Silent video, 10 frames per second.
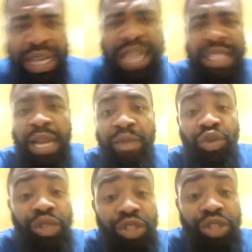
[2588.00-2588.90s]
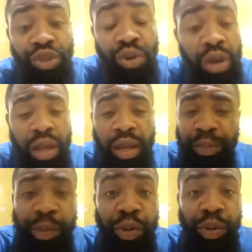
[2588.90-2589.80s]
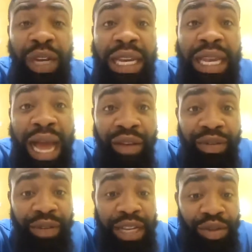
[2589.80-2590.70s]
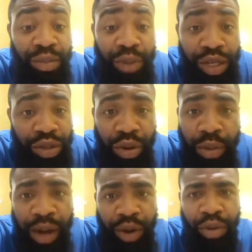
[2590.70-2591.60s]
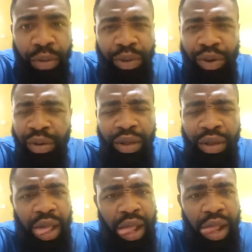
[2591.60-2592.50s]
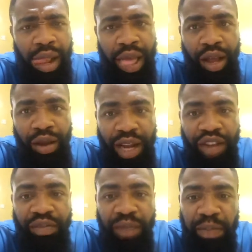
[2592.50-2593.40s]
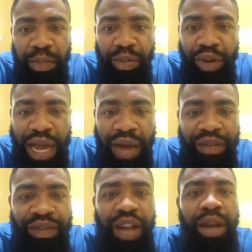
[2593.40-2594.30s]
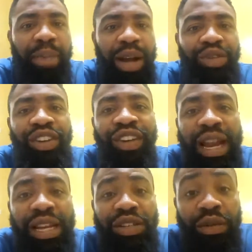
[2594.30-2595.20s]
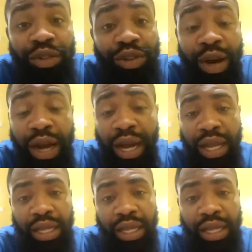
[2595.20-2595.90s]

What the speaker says: And at times we do the show, people really laugh. There's no money to go back home, you know? Now you've made people laugh. Now you're back to the reality of who you are.